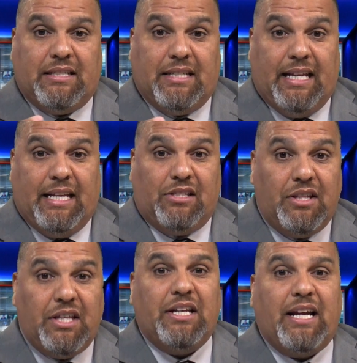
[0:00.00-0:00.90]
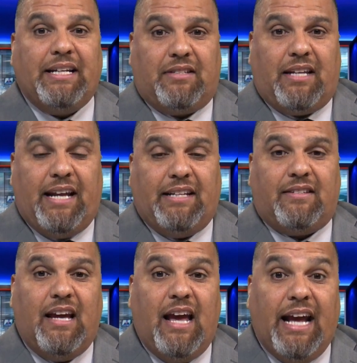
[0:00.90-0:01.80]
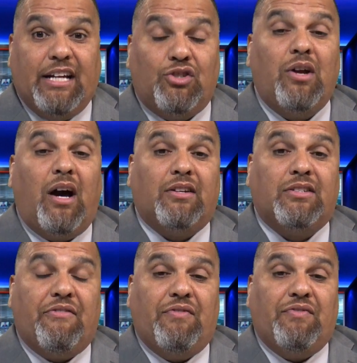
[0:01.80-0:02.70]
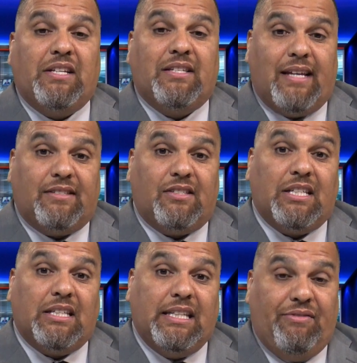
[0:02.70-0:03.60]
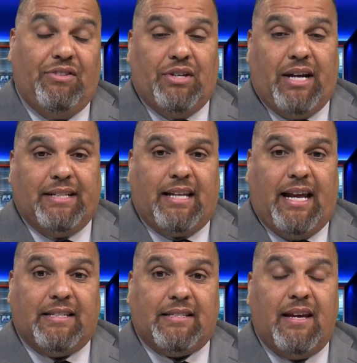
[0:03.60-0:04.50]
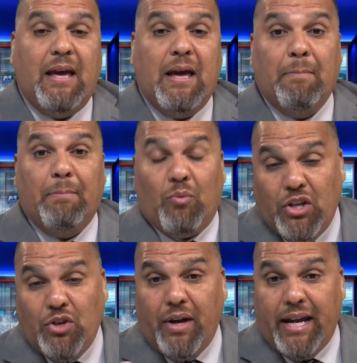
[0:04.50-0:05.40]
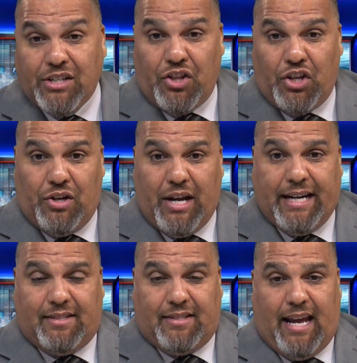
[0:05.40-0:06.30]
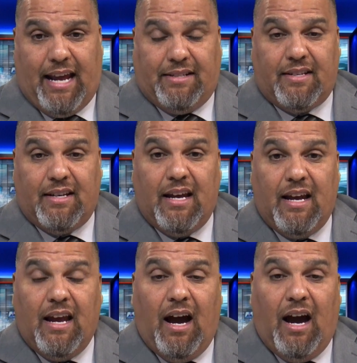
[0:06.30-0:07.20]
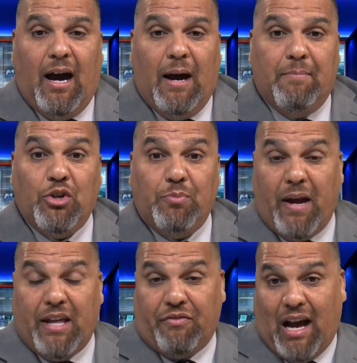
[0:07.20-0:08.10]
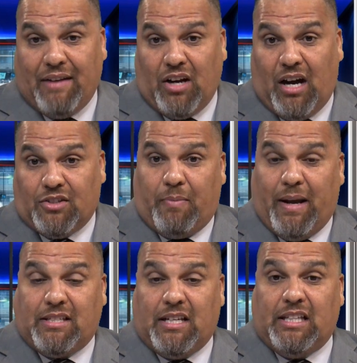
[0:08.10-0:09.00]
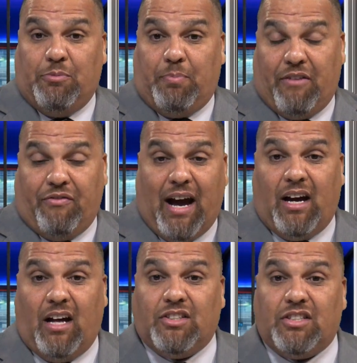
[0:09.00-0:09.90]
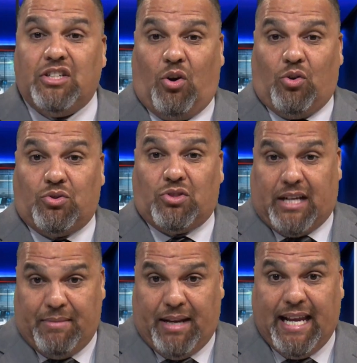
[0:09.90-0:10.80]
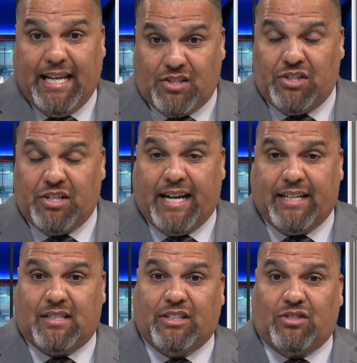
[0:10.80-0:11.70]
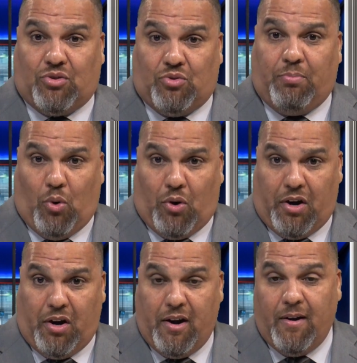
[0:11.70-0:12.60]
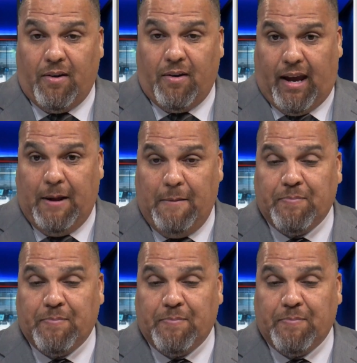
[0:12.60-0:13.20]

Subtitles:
to get into the United States and $2.50 to leave the United States. But when you enter the United States, you pay the $5. So basically you pay $5 in total to come into the United States through the border, okay?